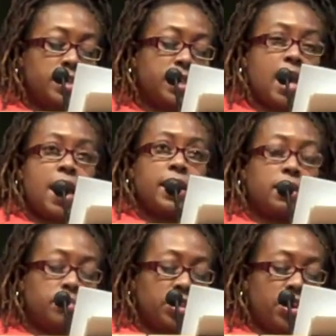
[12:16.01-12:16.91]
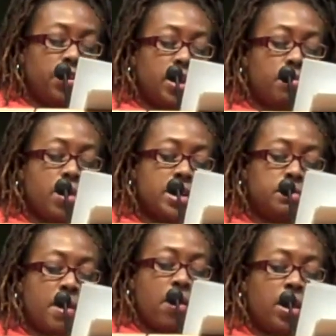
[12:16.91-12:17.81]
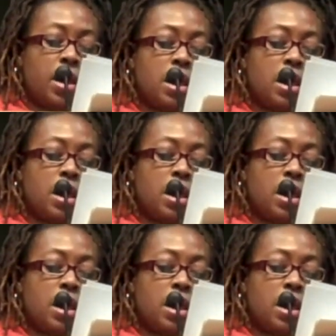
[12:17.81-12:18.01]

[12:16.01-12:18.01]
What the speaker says: denying them security and prosperity,